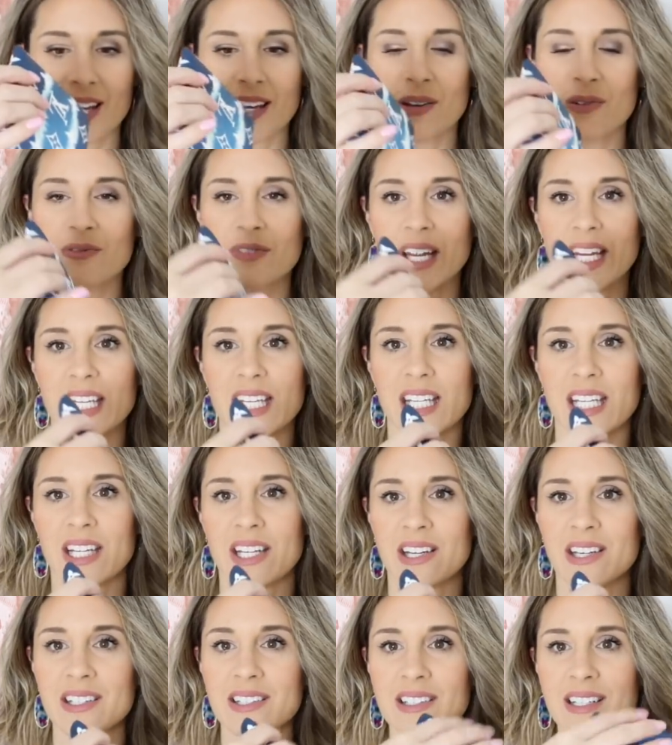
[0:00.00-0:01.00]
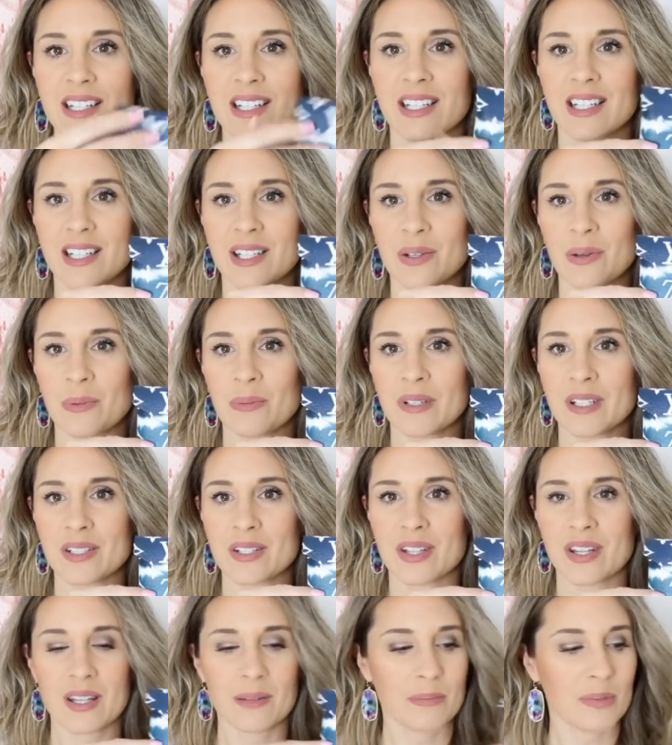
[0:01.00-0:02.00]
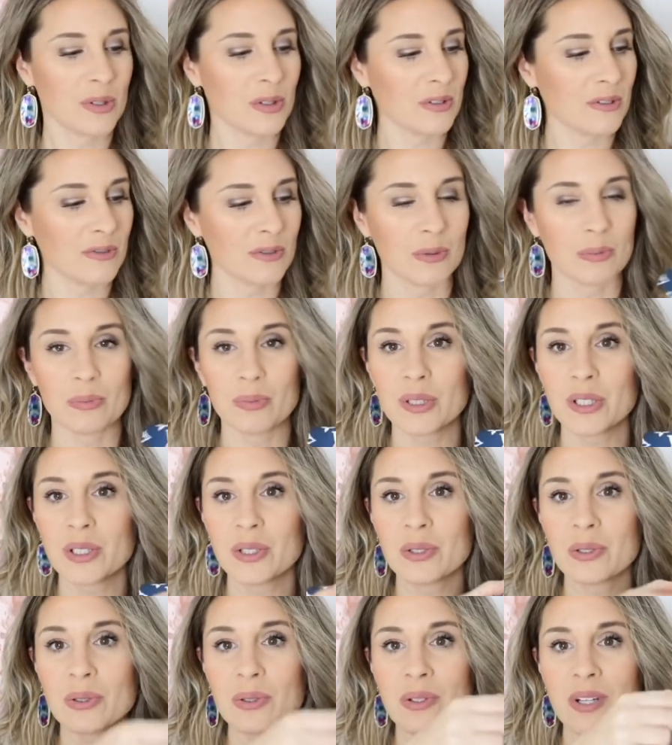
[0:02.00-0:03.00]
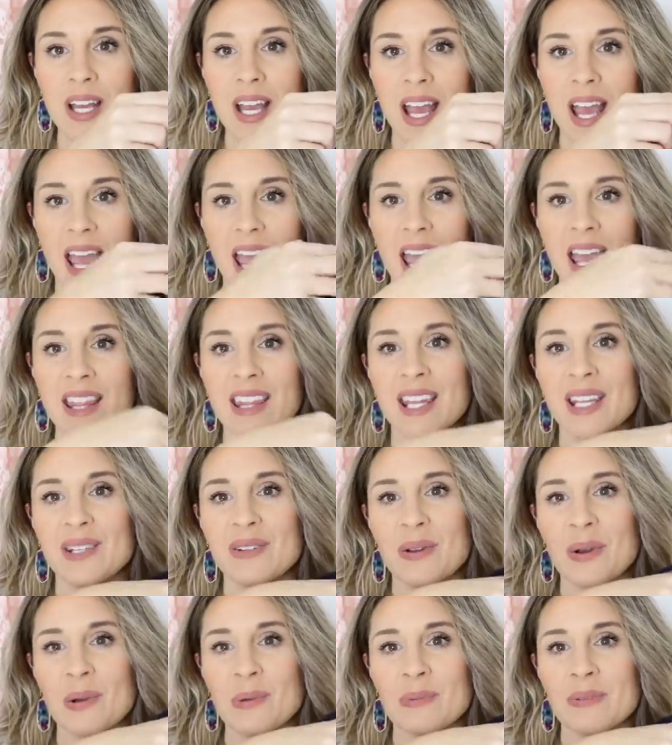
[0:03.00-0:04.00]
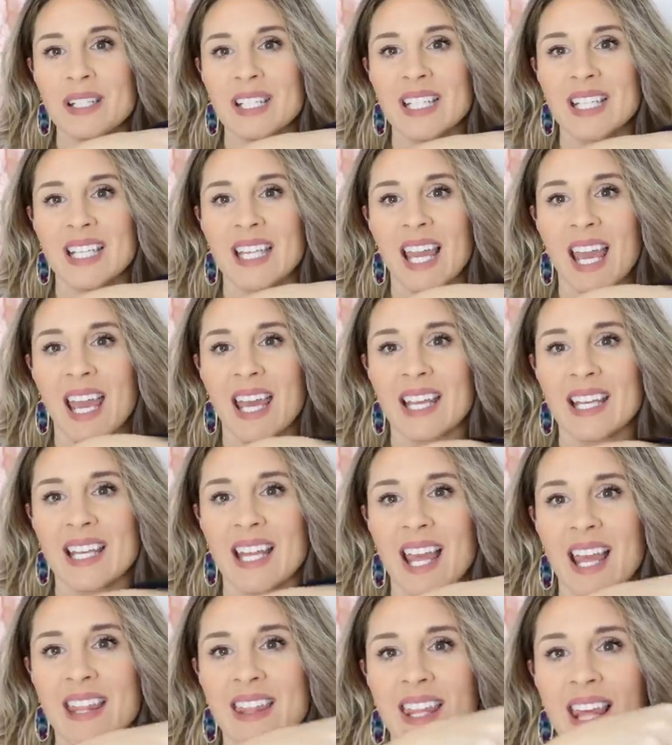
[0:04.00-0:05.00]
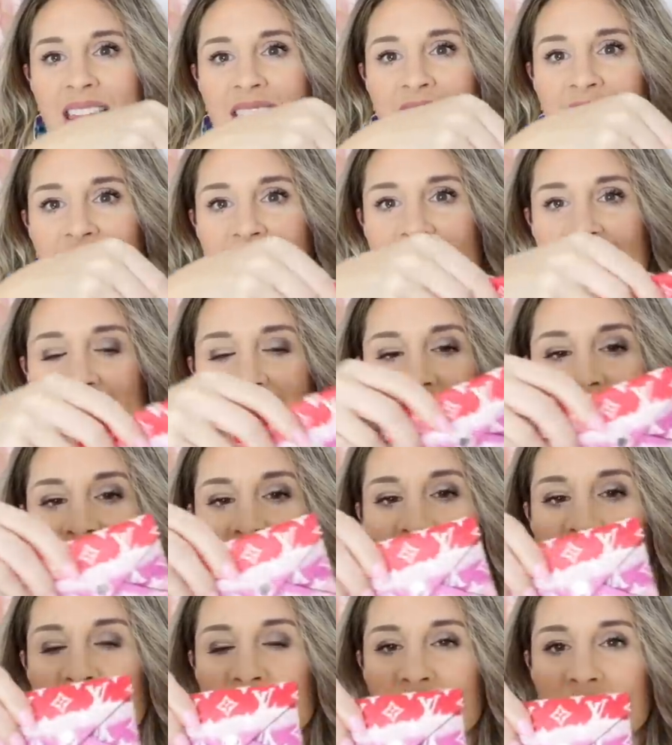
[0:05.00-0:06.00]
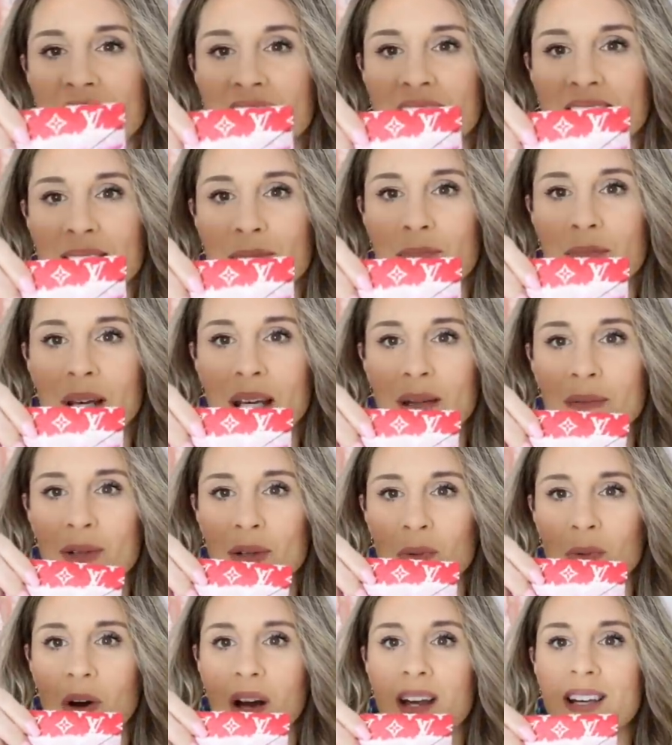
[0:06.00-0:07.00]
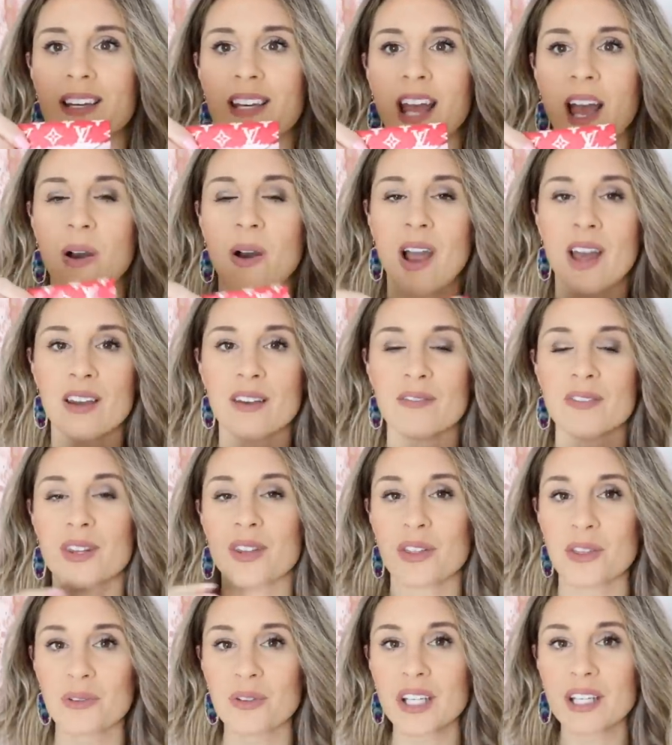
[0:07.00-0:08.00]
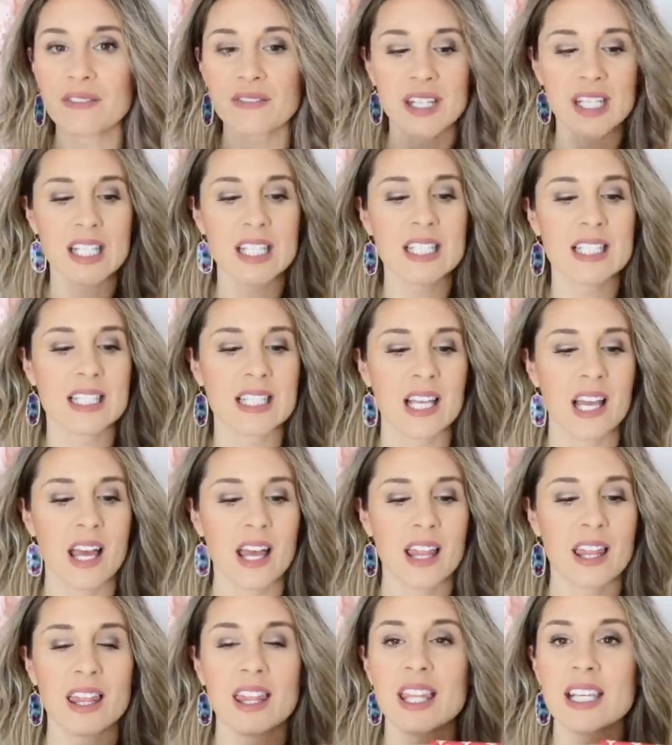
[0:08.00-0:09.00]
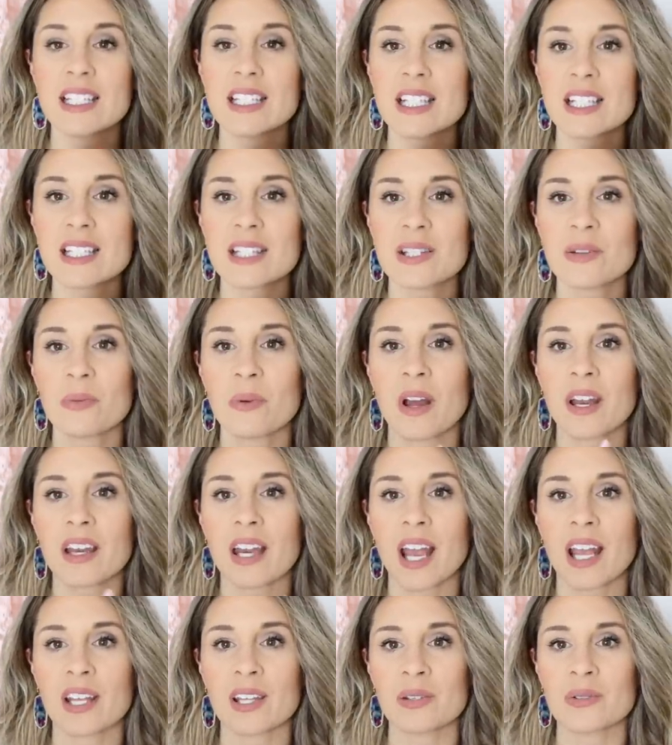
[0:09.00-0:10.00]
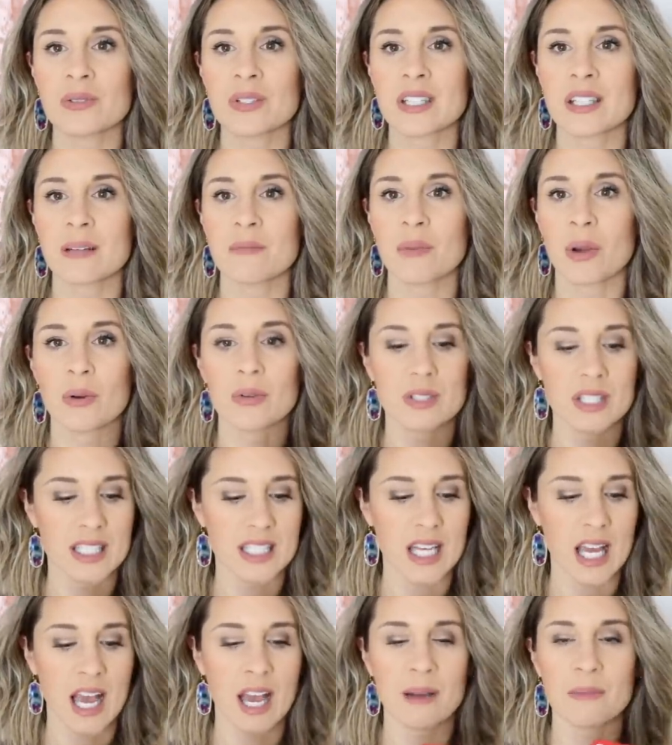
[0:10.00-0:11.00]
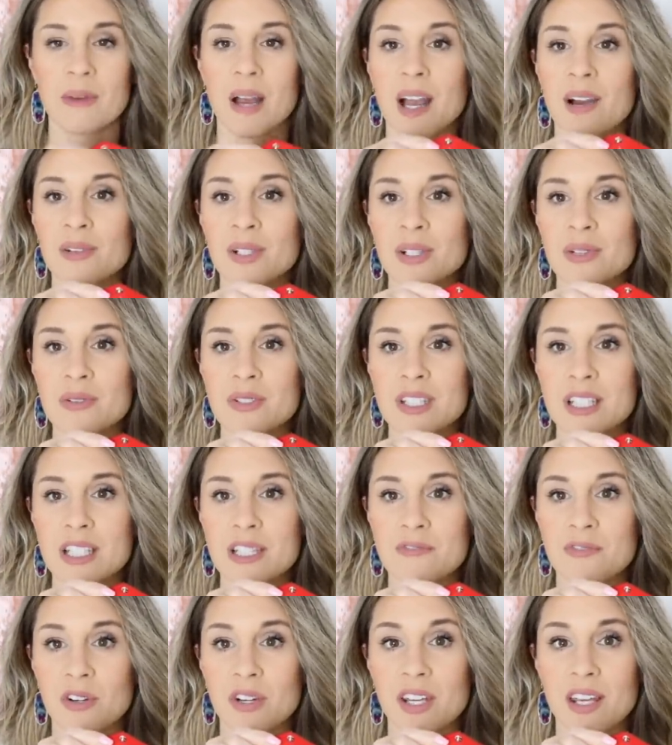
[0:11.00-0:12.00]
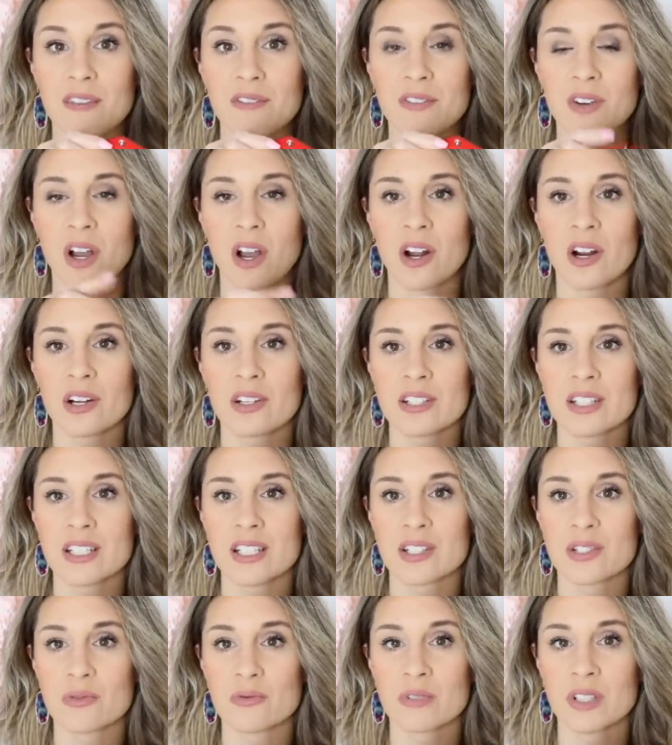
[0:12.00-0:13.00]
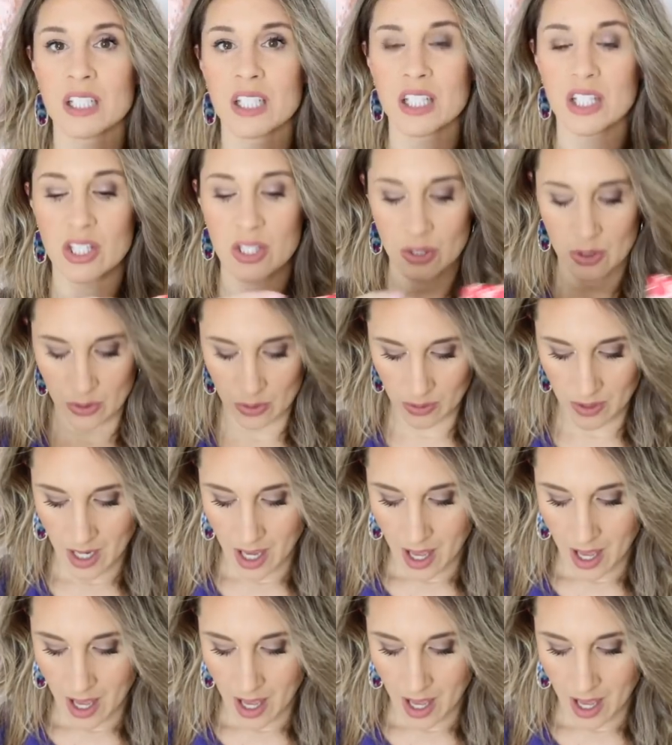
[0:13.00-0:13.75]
right here. You open it to the beautiful blue and then you open it again and then there is another little baby one. Now out of the three of these, this is the one I use the most. Um, I'll use this for gift cards and it's really cute,